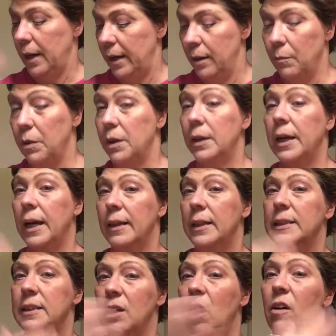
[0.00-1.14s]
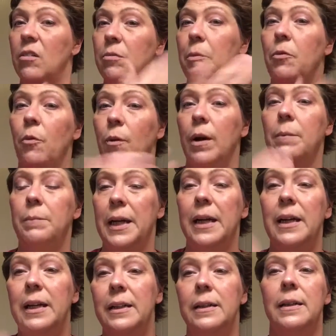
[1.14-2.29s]
I don't want to cut this off before I'm
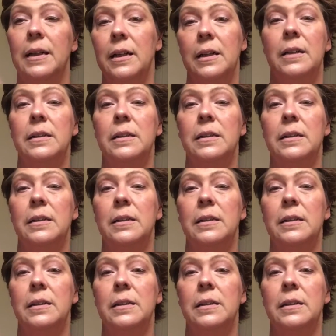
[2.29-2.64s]
done.